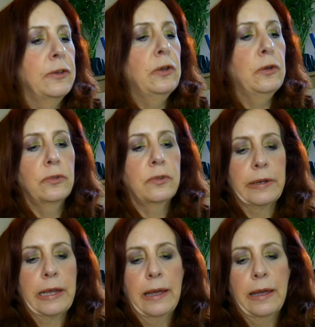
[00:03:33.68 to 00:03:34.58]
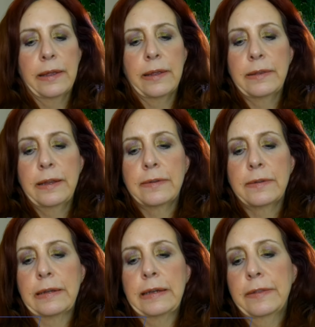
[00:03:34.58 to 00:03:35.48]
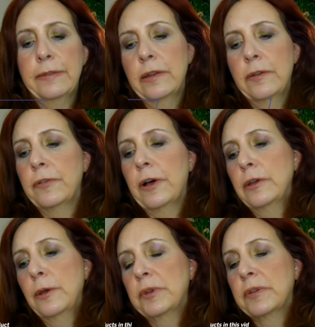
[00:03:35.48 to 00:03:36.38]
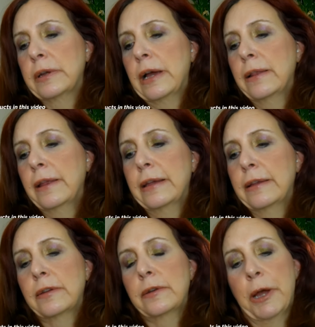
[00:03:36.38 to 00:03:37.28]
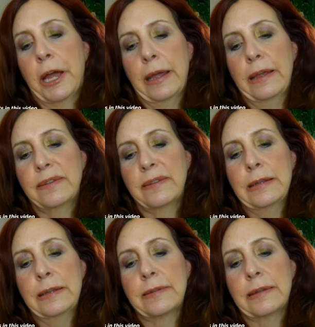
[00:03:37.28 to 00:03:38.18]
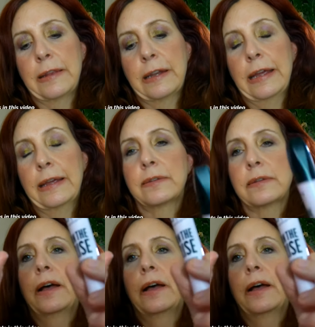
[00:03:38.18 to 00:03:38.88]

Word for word: Used, uh, let's see, the Volume Stylist by Essence and the NYX